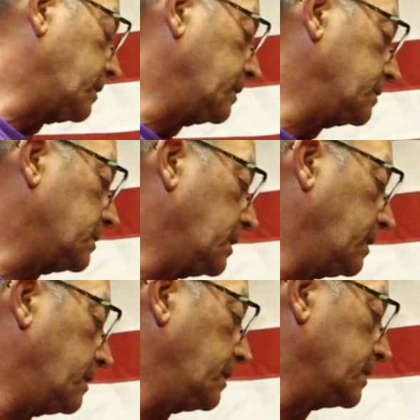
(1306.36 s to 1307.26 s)
of things,
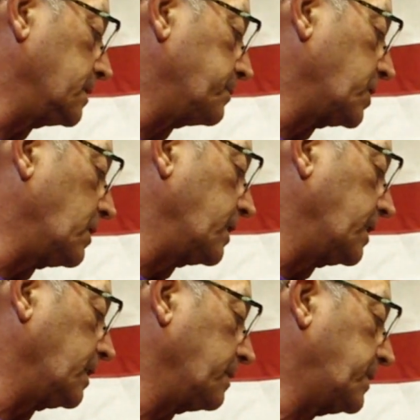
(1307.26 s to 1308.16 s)
and as I'm
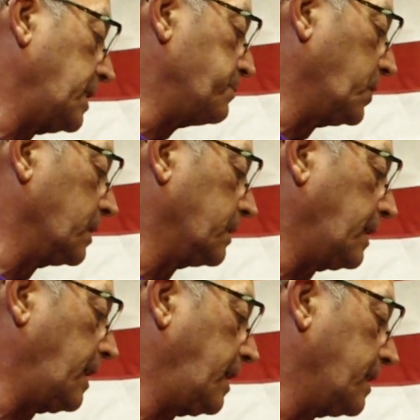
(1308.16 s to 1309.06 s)
turning it, I keep pulling
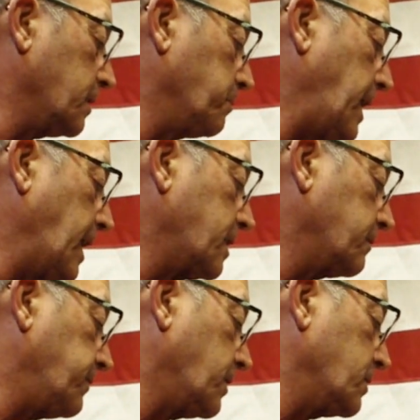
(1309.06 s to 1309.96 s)
that handle back
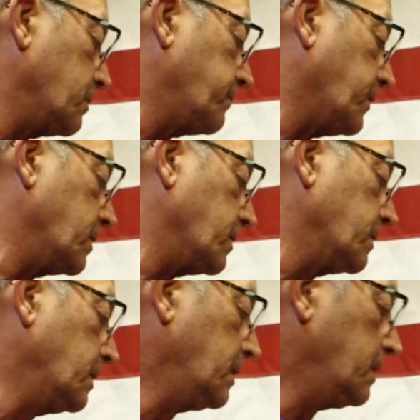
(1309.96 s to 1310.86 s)
and farther and
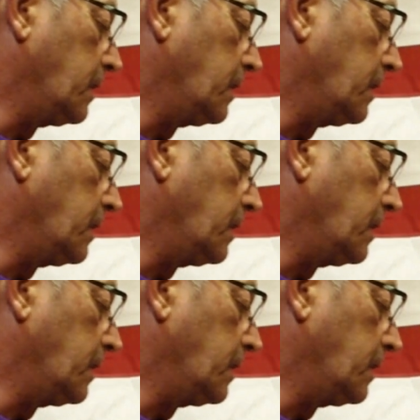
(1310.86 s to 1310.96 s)
farther.